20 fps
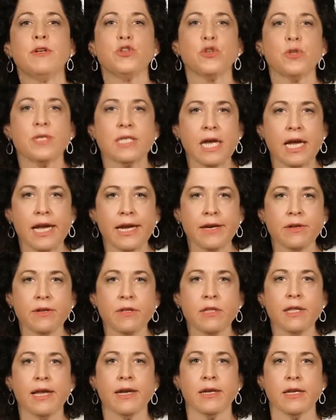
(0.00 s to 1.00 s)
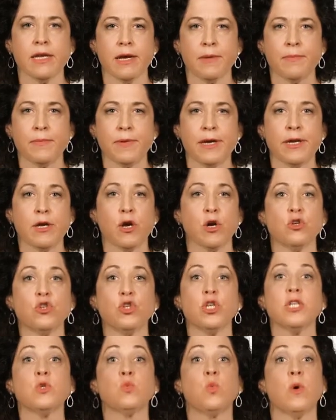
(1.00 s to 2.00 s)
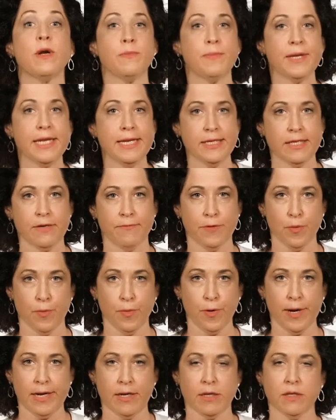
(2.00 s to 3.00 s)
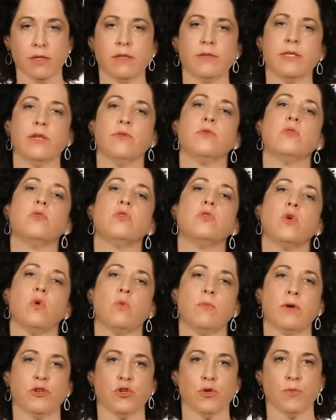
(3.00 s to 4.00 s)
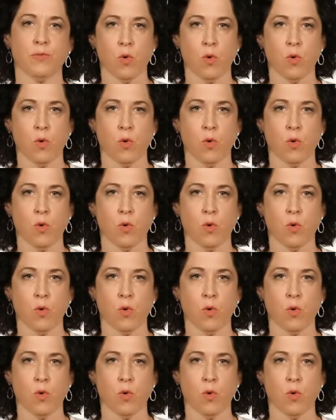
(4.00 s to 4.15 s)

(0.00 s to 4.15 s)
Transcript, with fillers: But your title and company are just one piece of your brand. There is so much